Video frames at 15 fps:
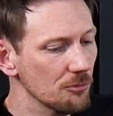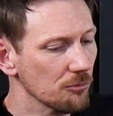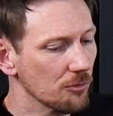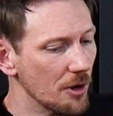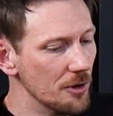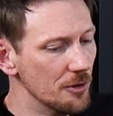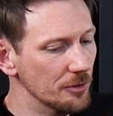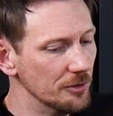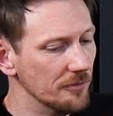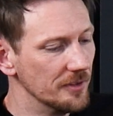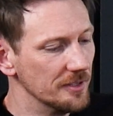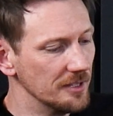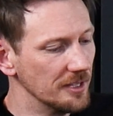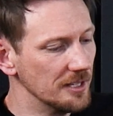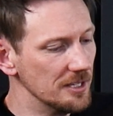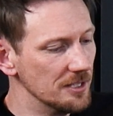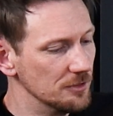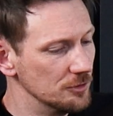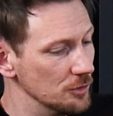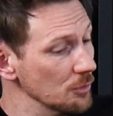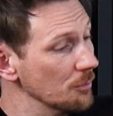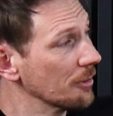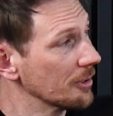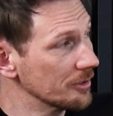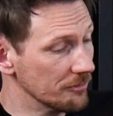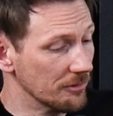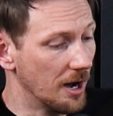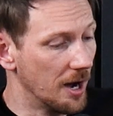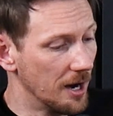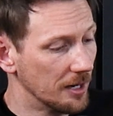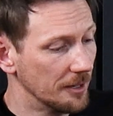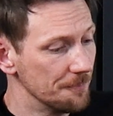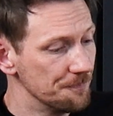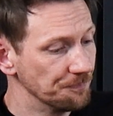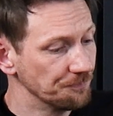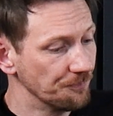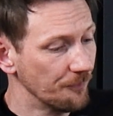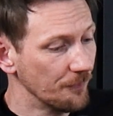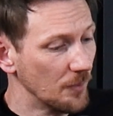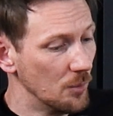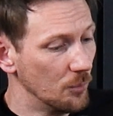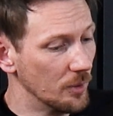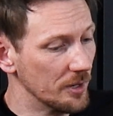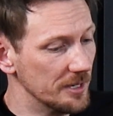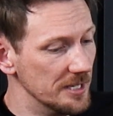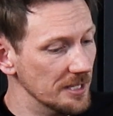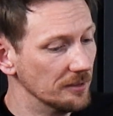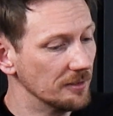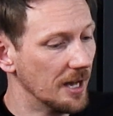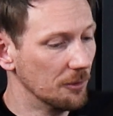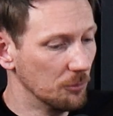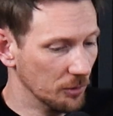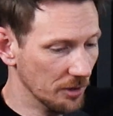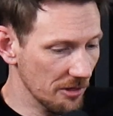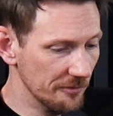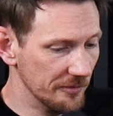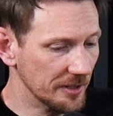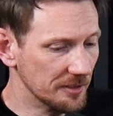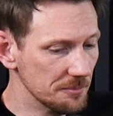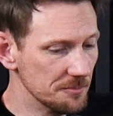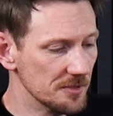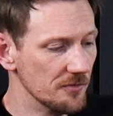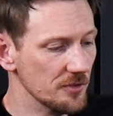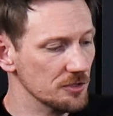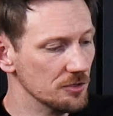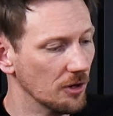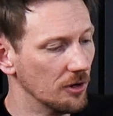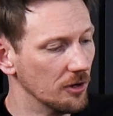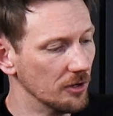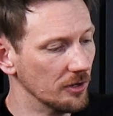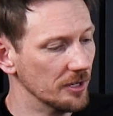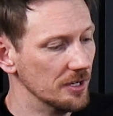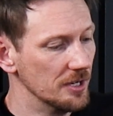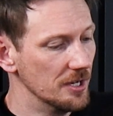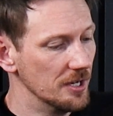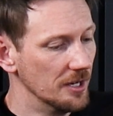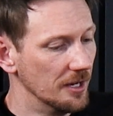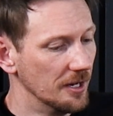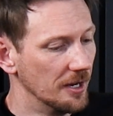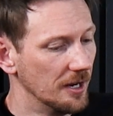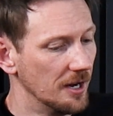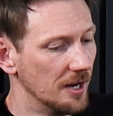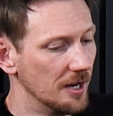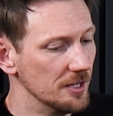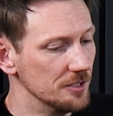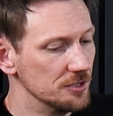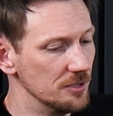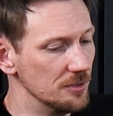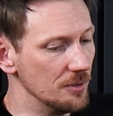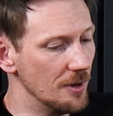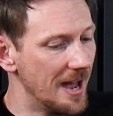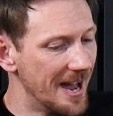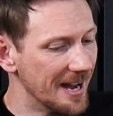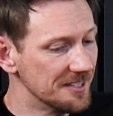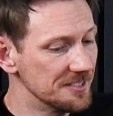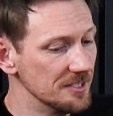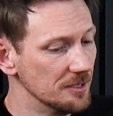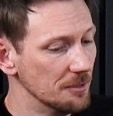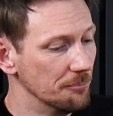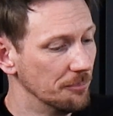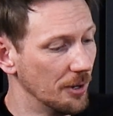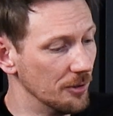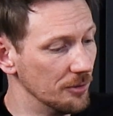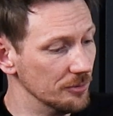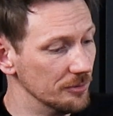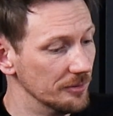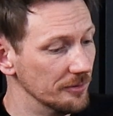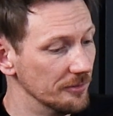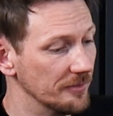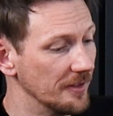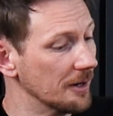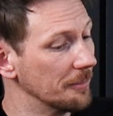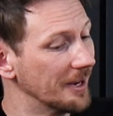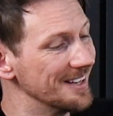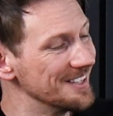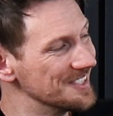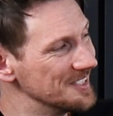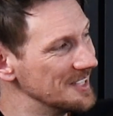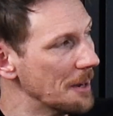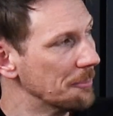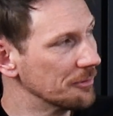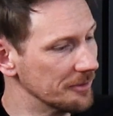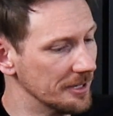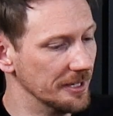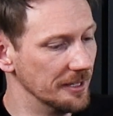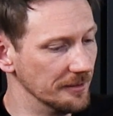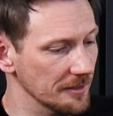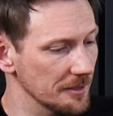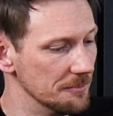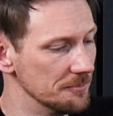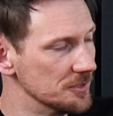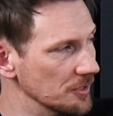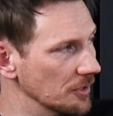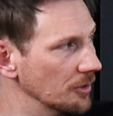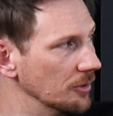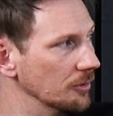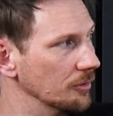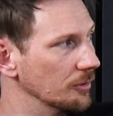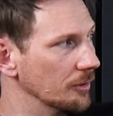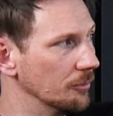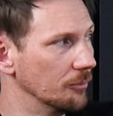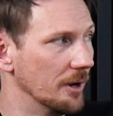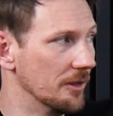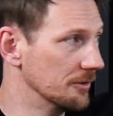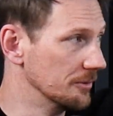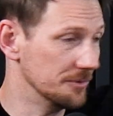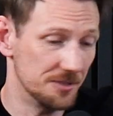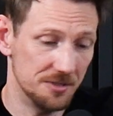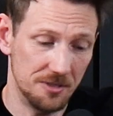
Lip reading: rowed the dinghy to Bird Rock, where he allowed one of the victims and the dog to exit the boat, thereby separating them. So whether it was